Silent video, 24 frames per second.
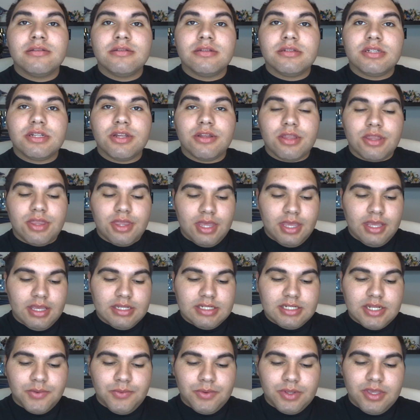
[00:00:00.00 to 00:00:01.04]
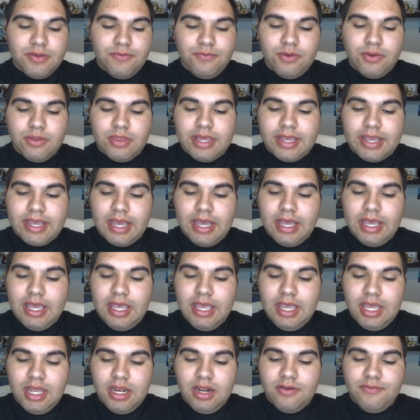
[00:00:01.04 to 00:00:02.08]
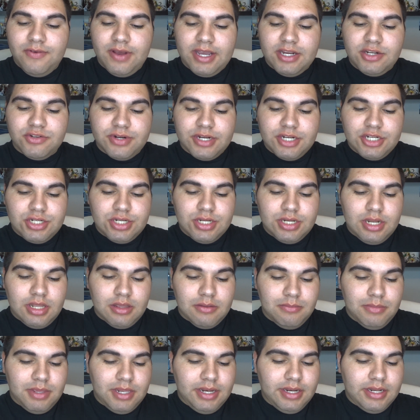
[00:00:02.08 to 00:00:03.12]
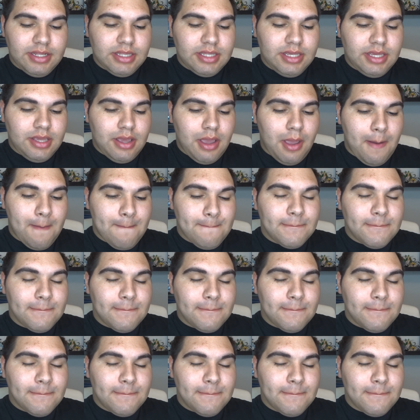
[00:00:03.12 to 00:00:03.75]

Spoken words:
So the thing is, it will give you like a hit of hydration immediately,